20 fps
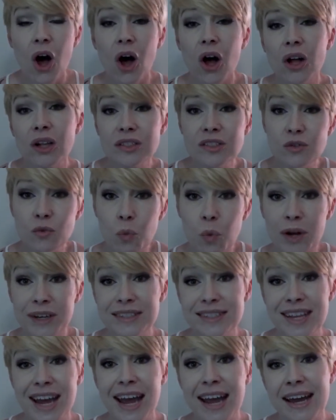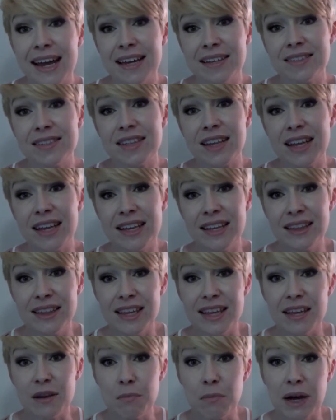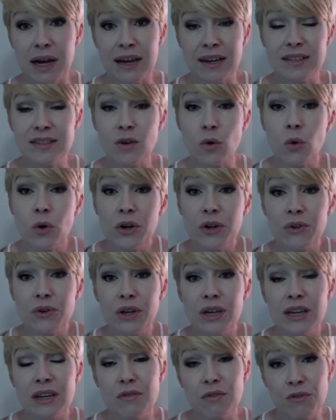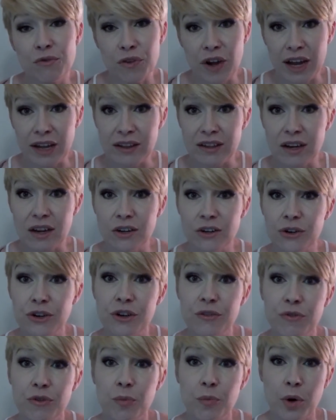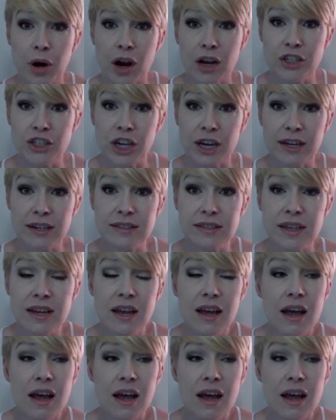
all to one task in the inbox, or you can even file it under different projects.